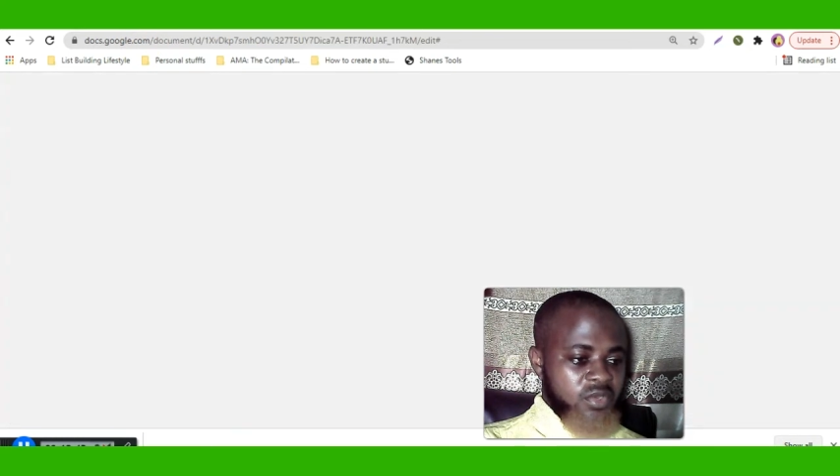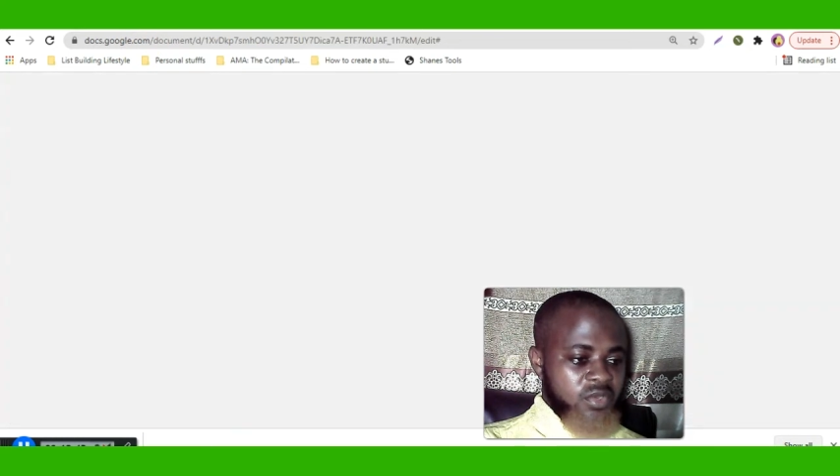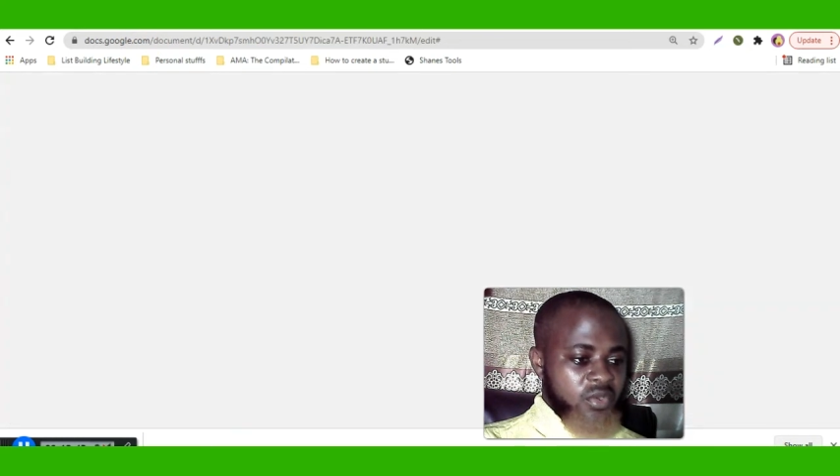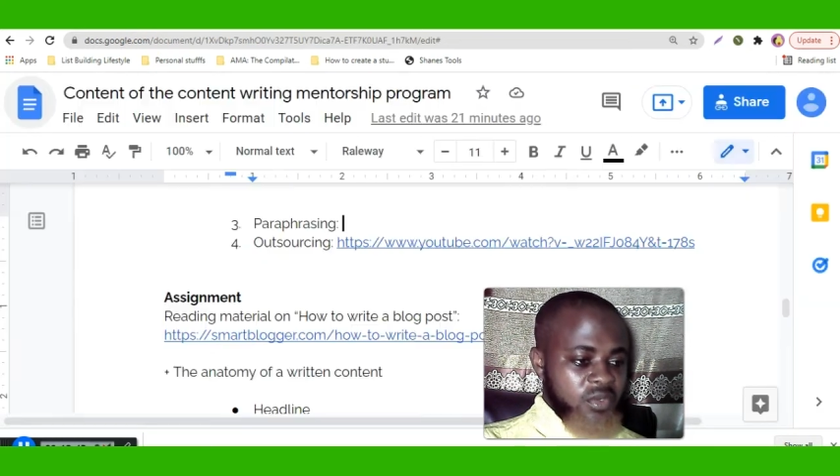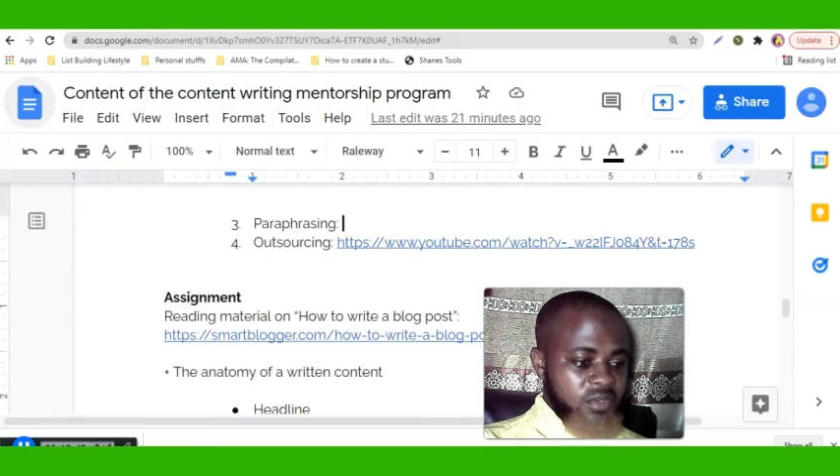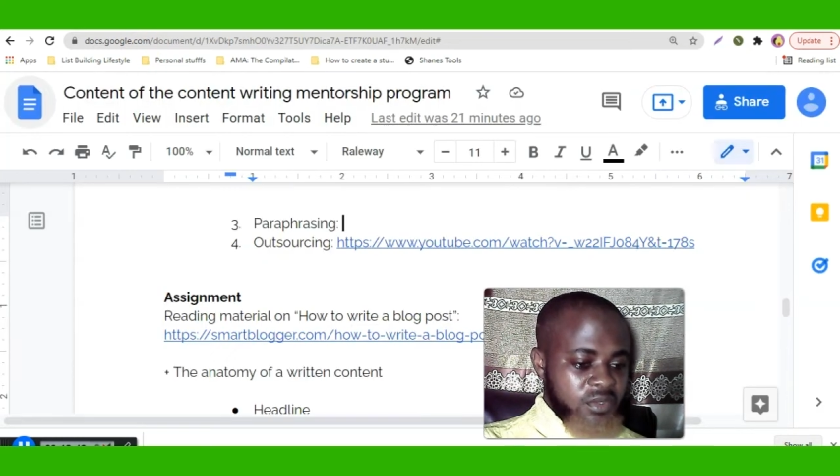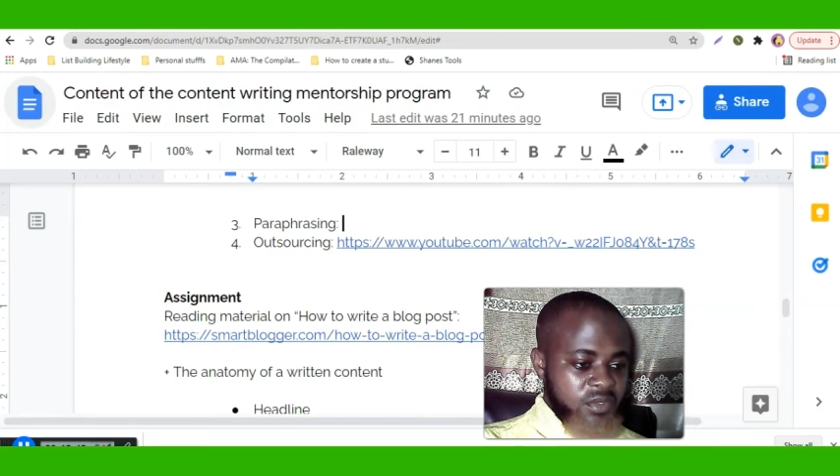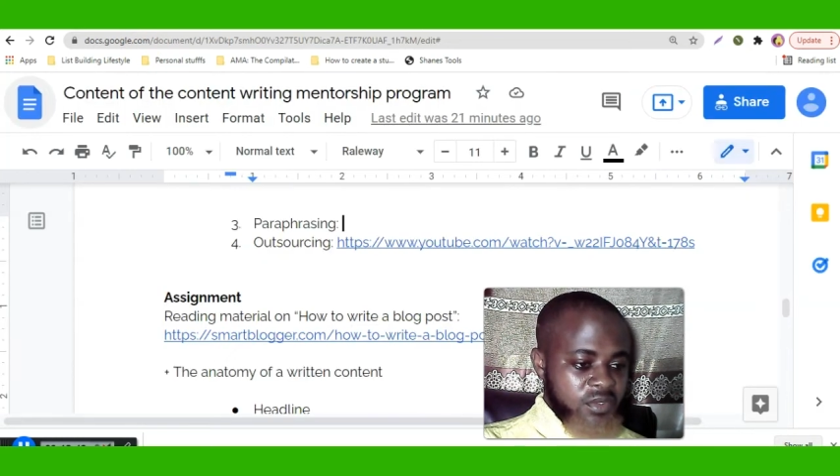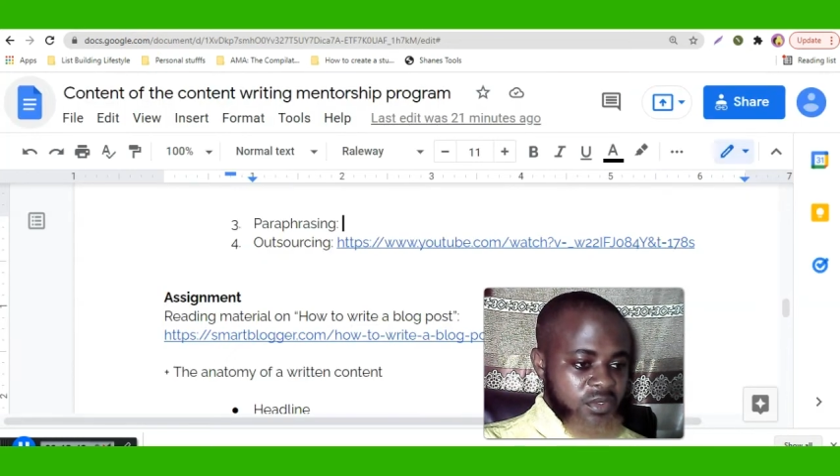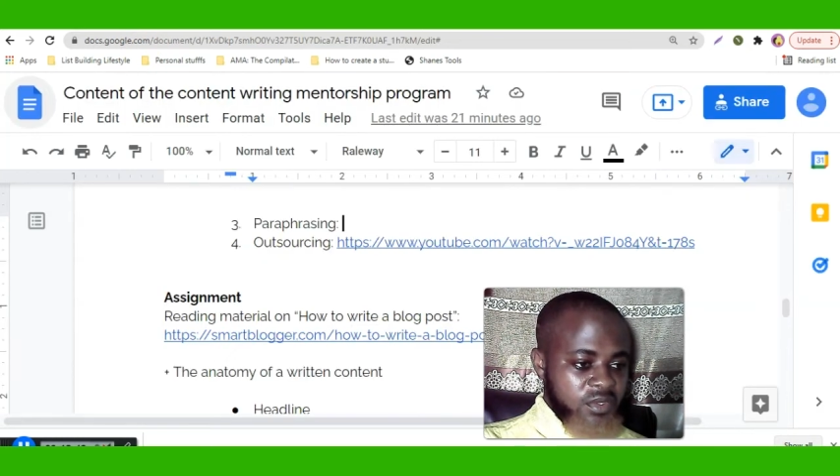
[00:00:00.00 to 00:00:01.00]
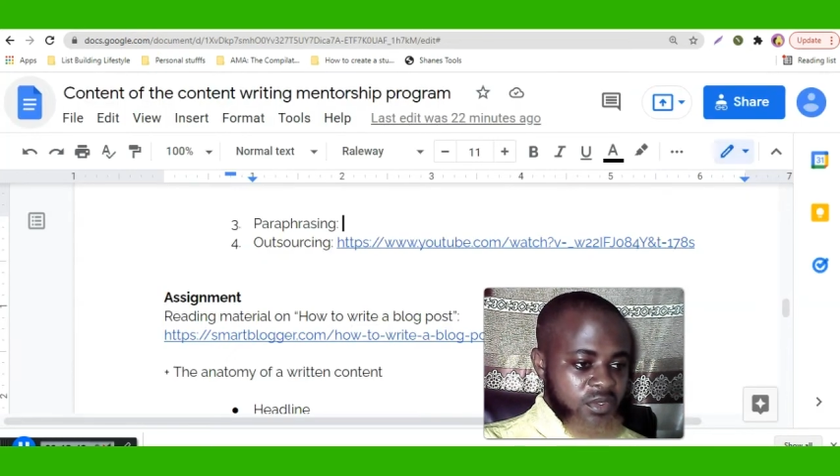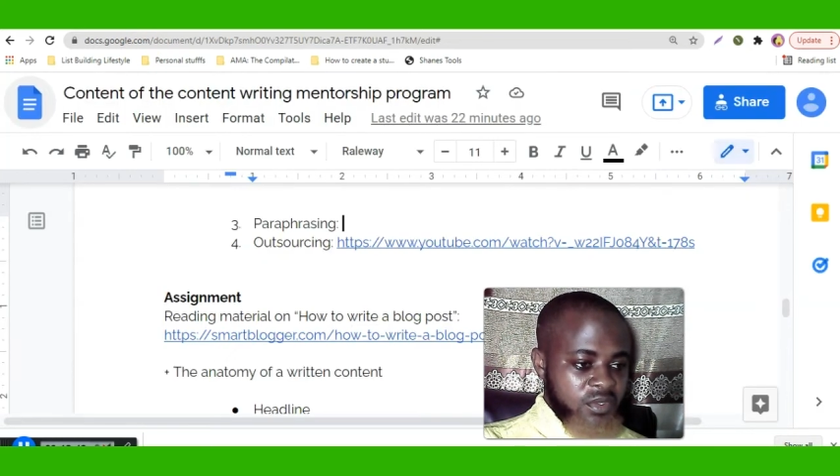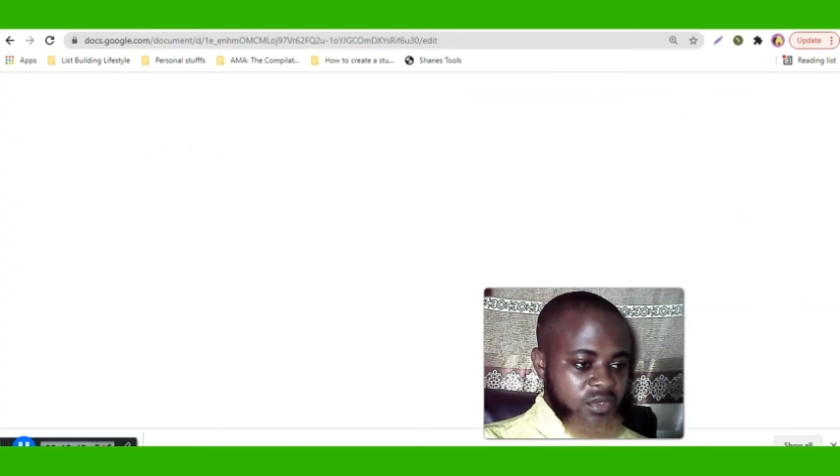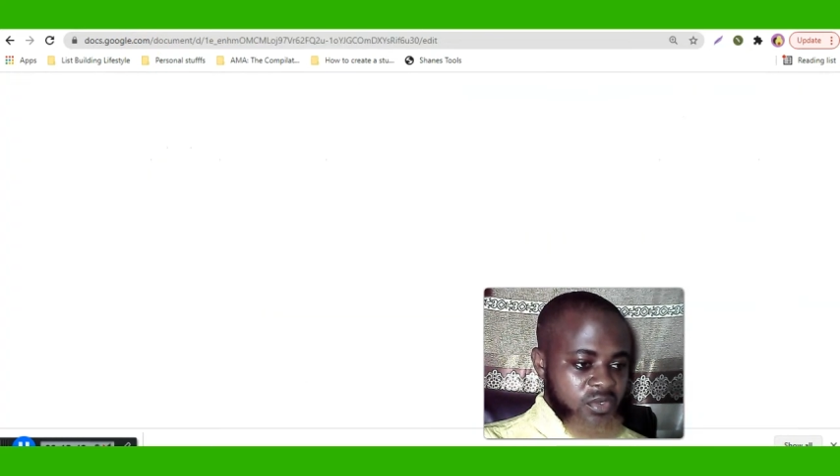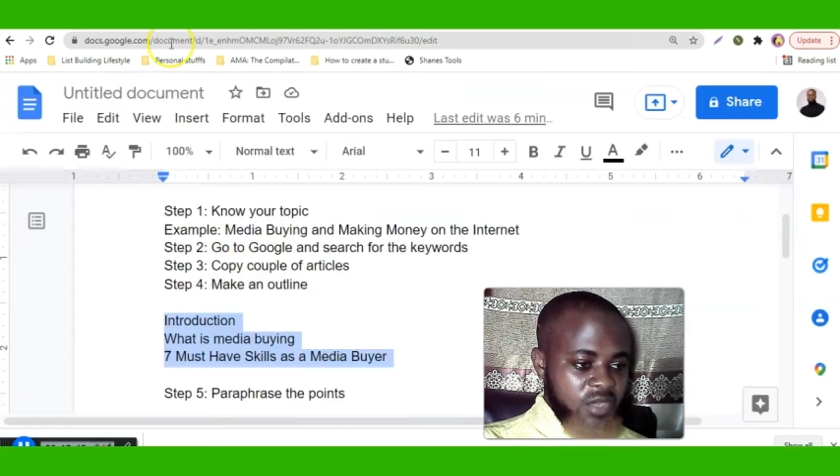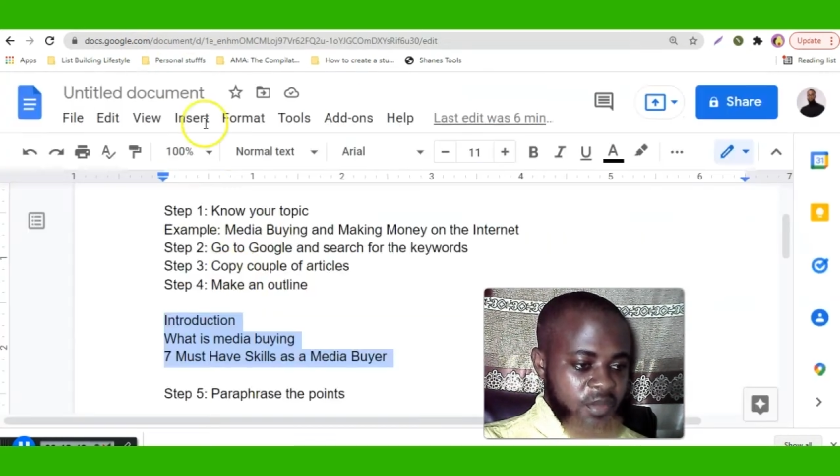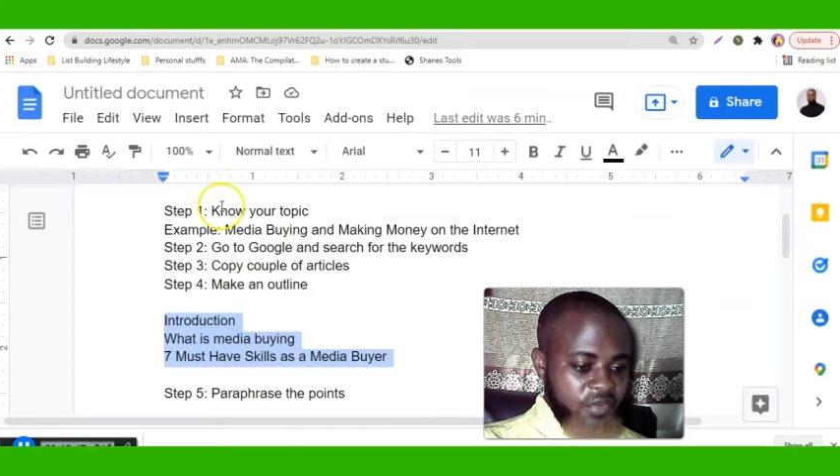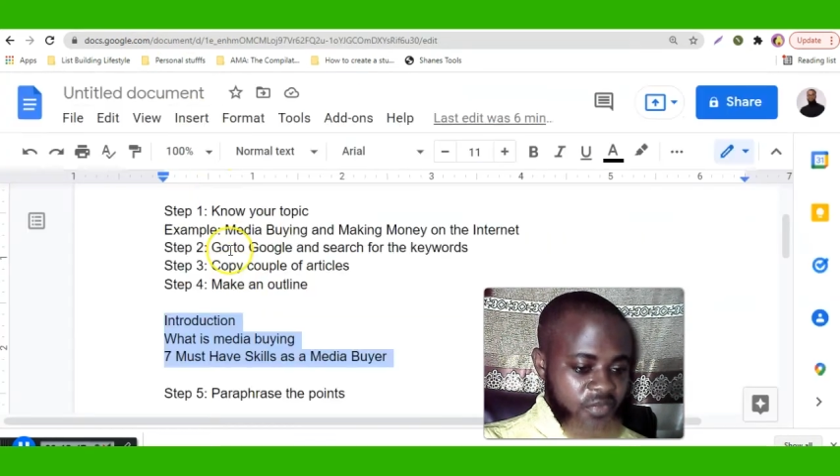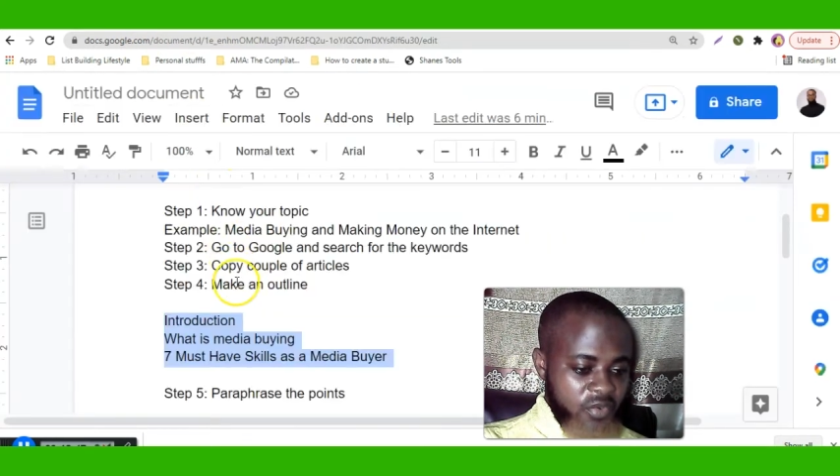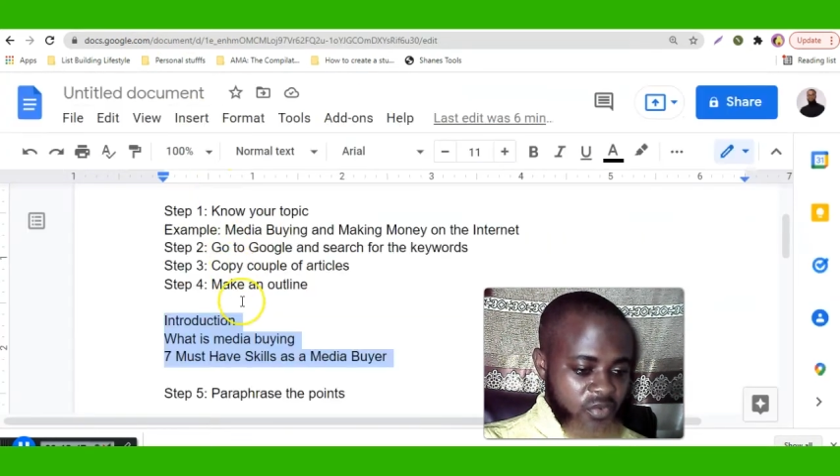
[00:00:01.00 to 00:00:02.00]
done. So let me
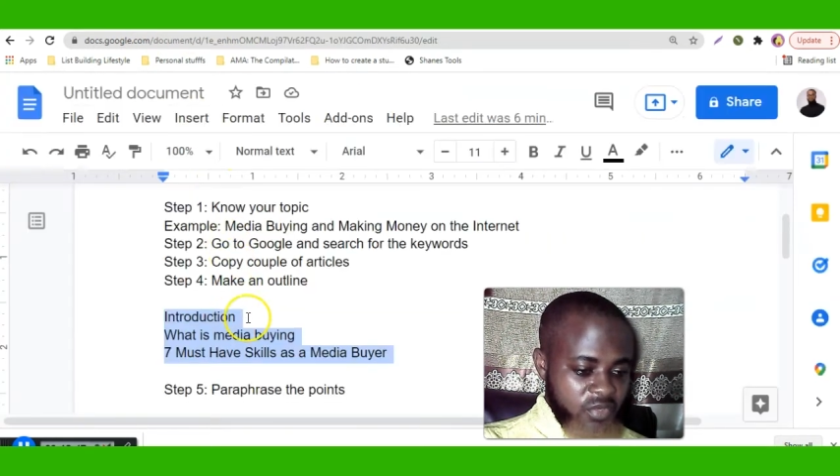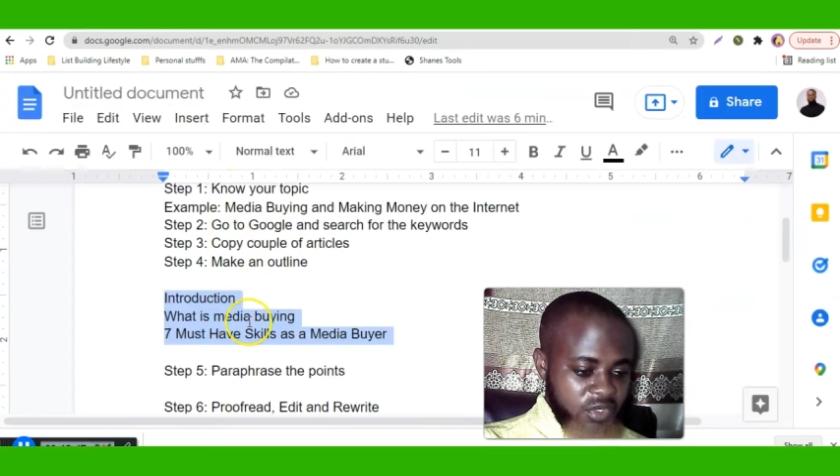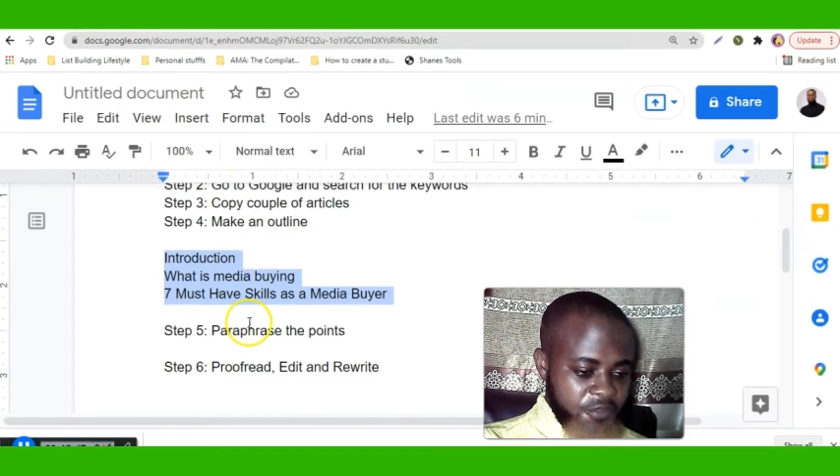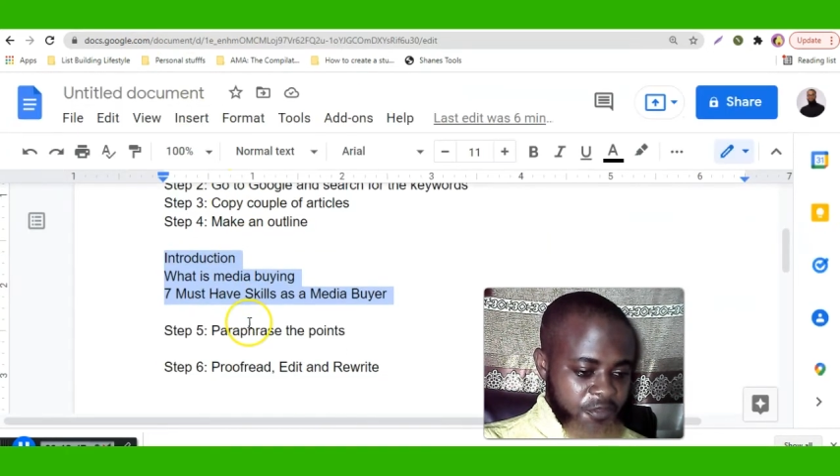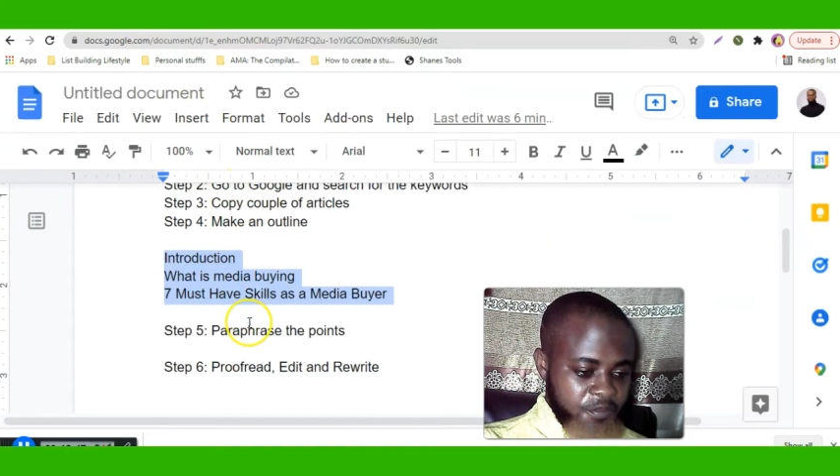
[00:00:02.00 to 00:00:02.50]
follow the